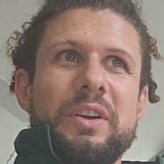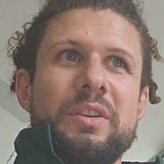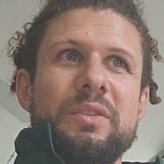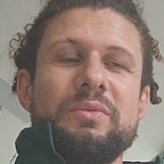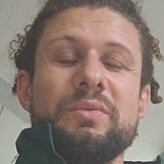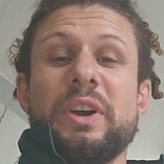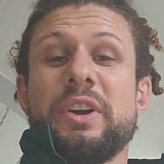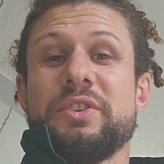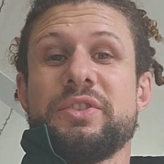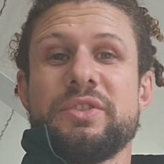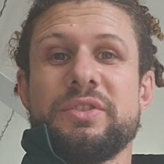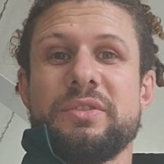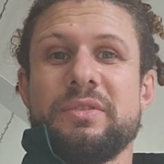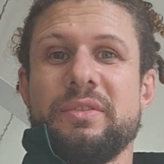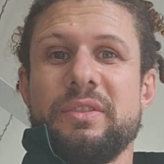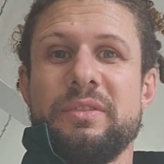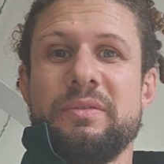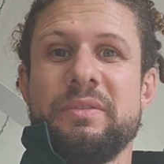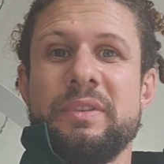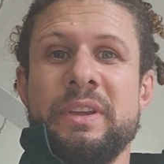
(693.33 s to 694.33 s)
rushed,
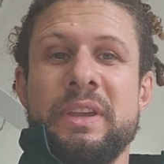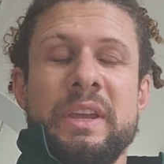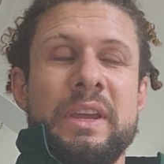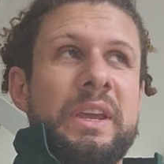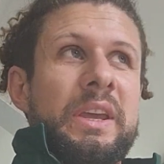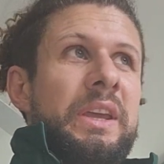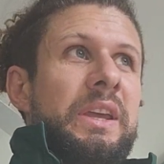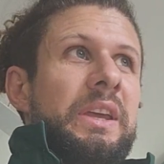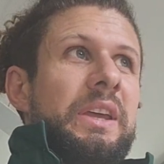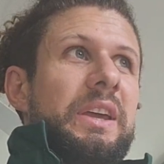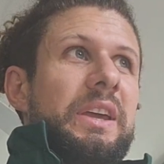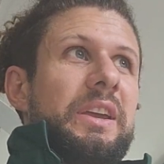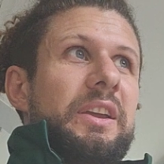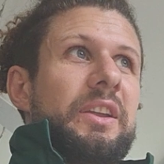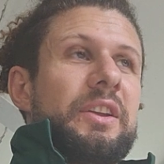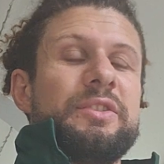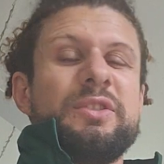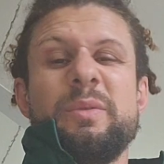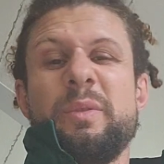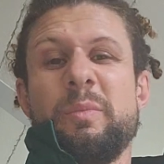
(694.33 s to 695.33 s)
and
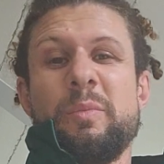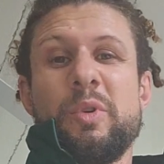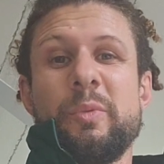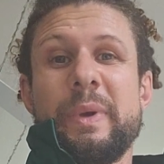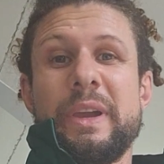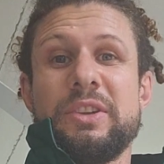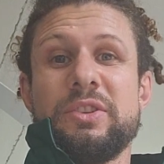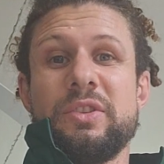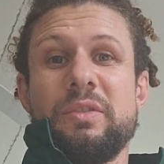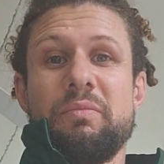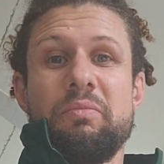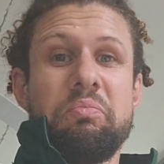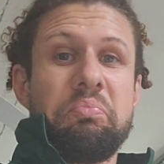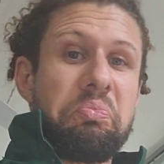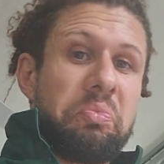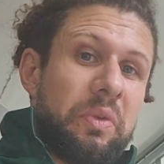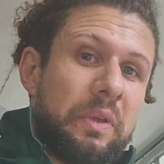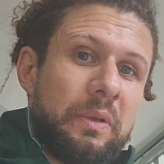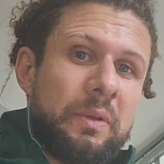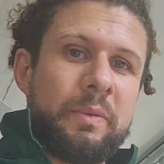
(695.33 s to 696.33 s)
I should have been more patient.
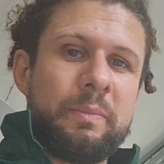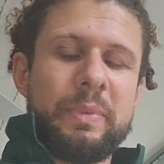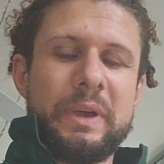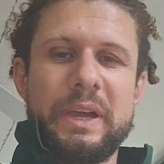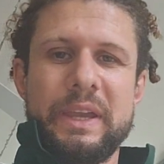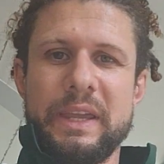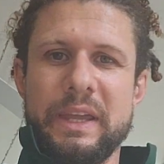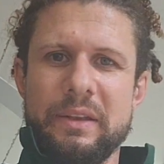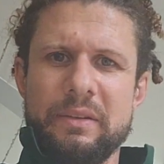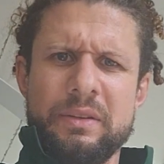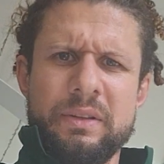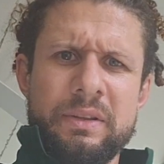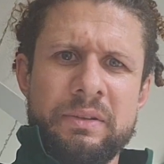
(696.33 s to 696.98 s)
But again,